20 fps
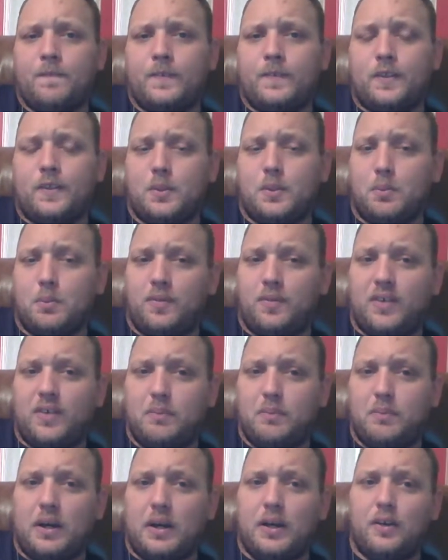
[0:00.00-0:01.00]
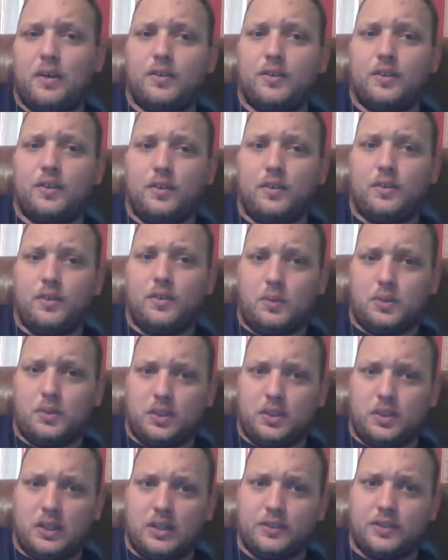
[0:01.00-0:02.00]
simplified BIOS, which
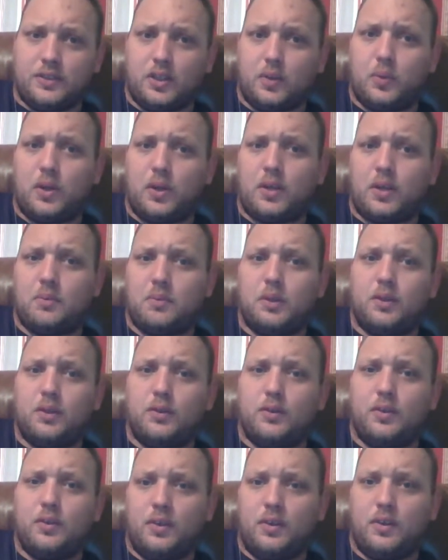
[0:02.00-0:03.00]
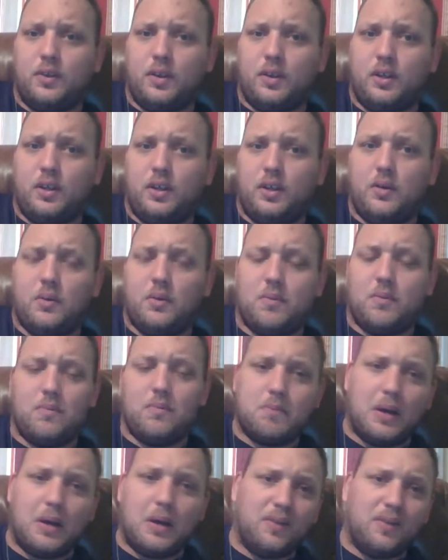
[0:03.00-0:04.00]
allows the quick boot, the
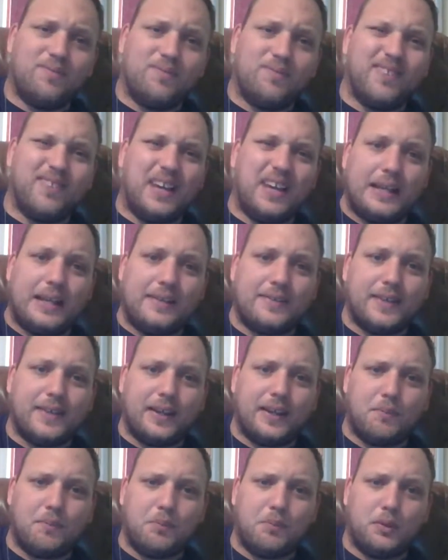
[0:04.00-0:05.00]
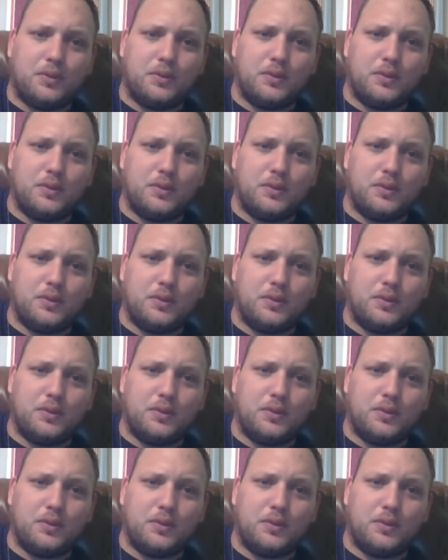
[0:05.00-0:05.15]
about 8-second boot